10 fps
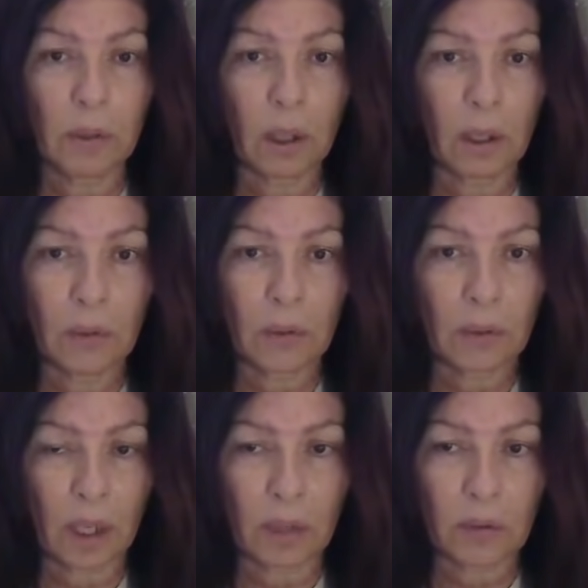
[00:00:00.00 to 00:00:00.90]
in all this
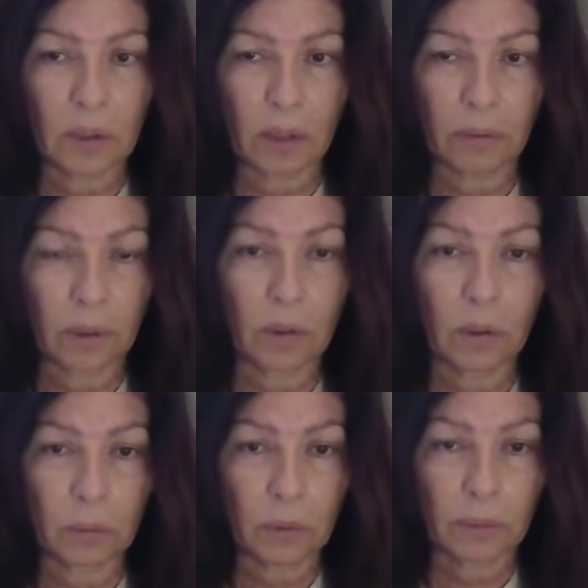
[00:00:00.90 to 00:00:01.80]
kind of stuff. I
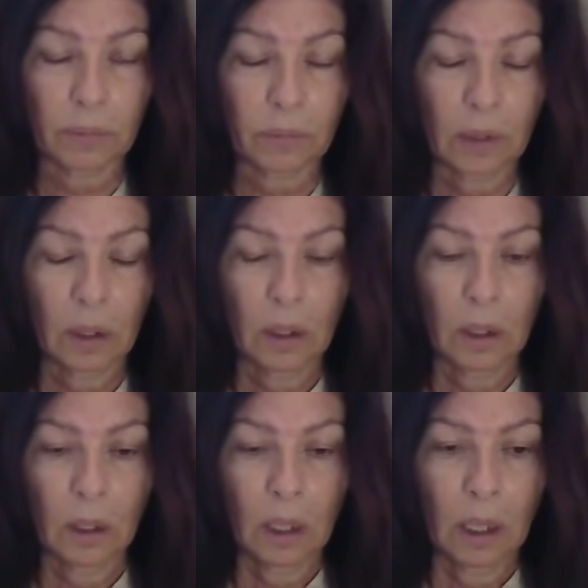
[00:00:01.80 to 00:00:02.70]

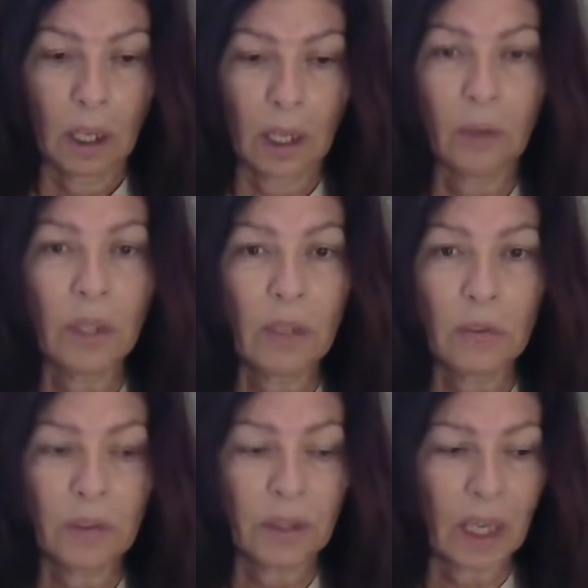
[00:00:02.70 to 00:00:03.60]
don't
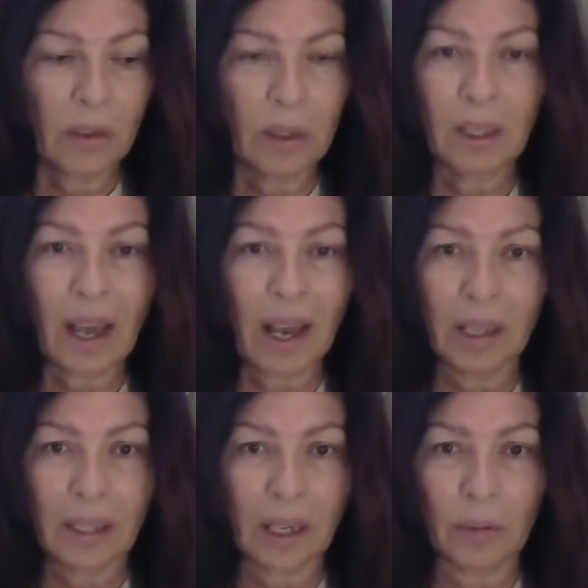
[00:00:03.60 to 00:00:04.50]
even say the
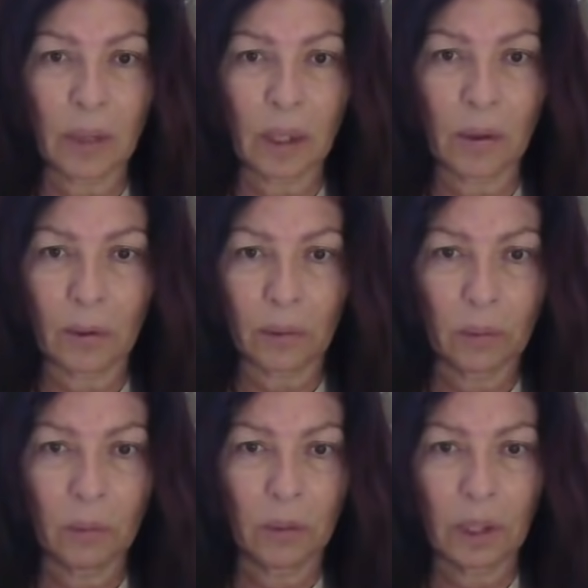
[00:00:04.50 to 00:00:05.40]
guy down there
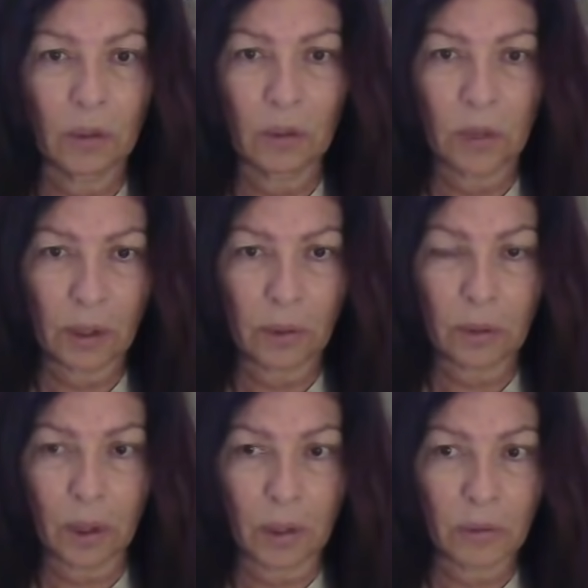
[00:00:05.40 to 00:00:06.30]
when I do tarot
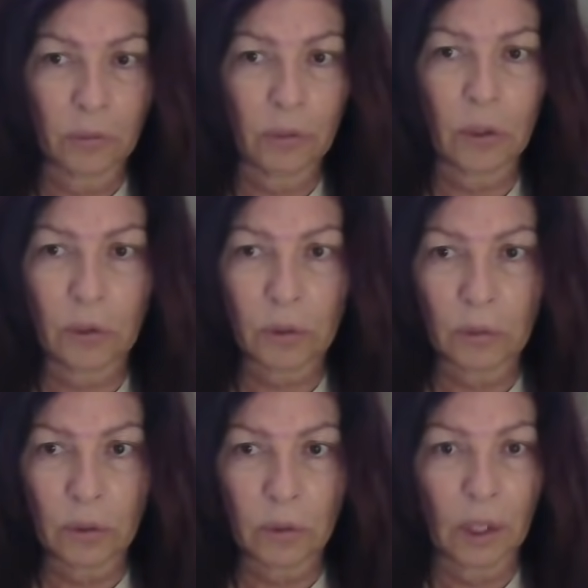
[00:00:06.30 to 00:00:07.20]
cards. And for those
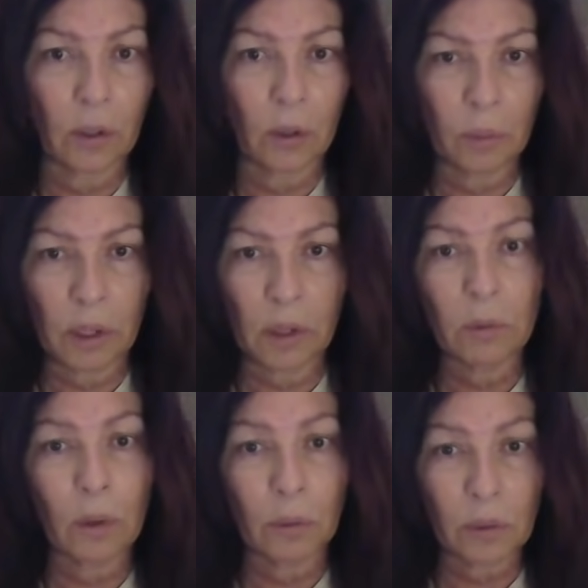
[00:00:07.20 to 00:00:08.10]
of you that know me,
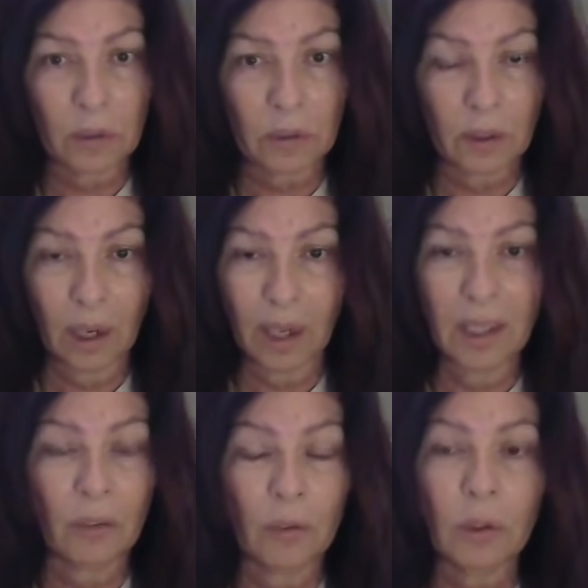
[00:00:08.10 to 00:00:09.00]
you know this. I
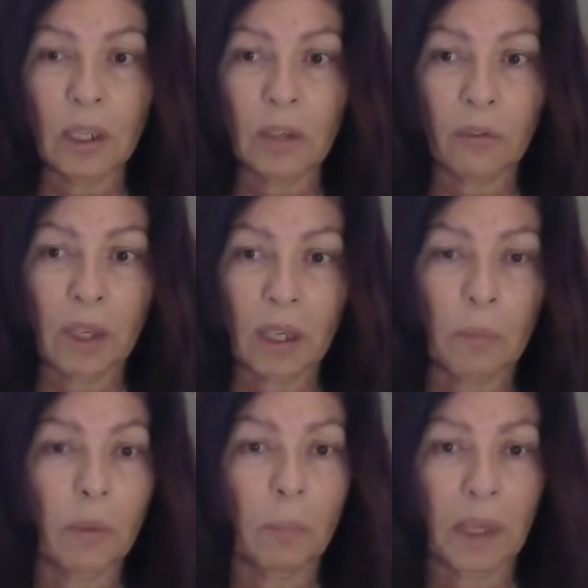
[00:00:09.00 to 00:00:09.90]
never give
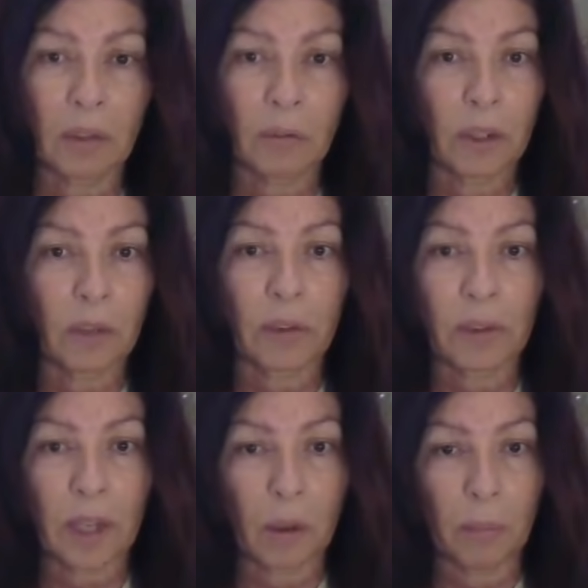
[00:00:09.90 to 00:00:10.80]
him the benefit of the
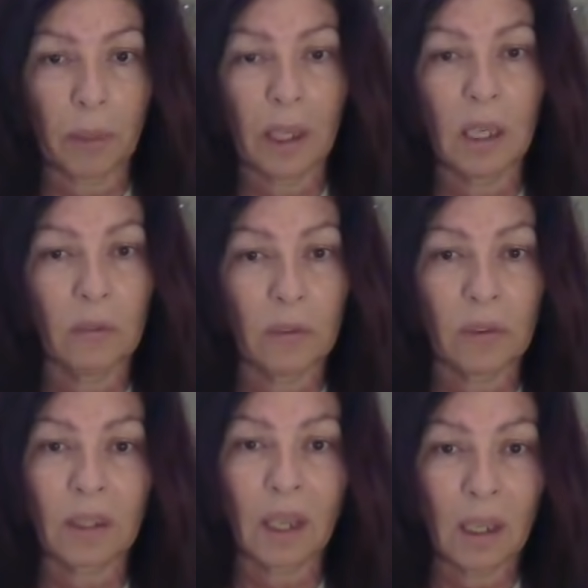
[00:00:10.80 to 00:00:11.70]
doubt by even
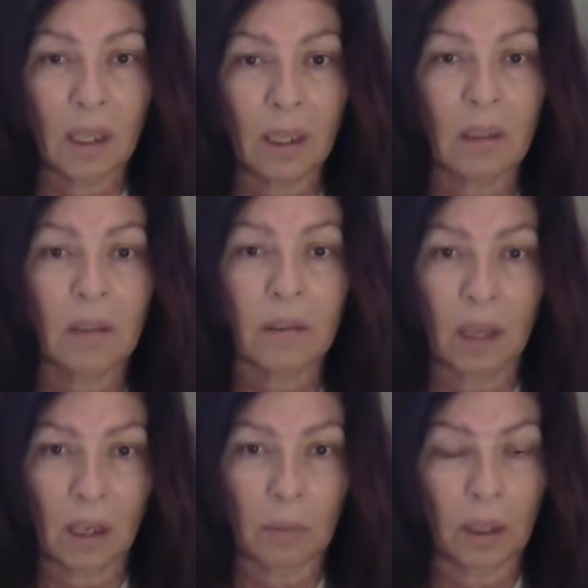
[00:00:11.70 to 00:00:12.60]
saying his
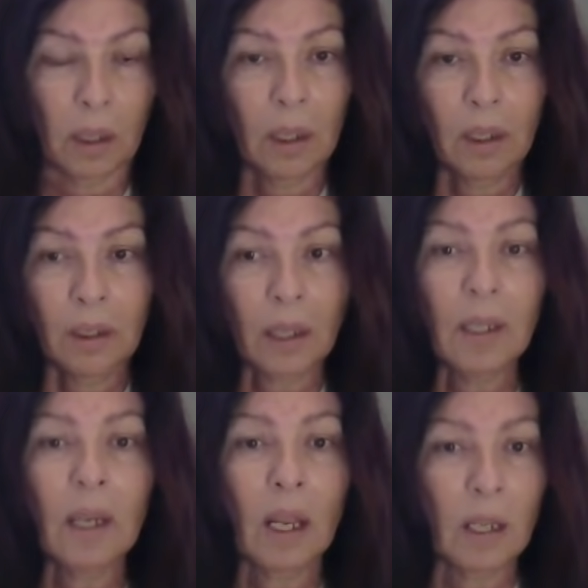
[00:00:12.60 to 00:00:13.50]
name, not
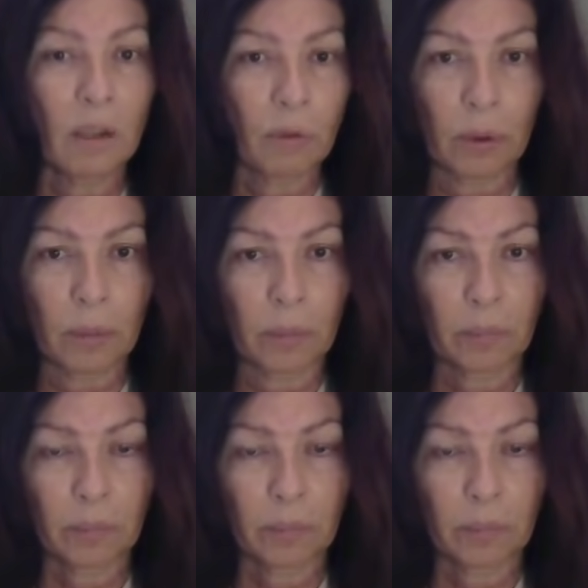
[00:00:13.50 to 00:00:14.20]
in any form,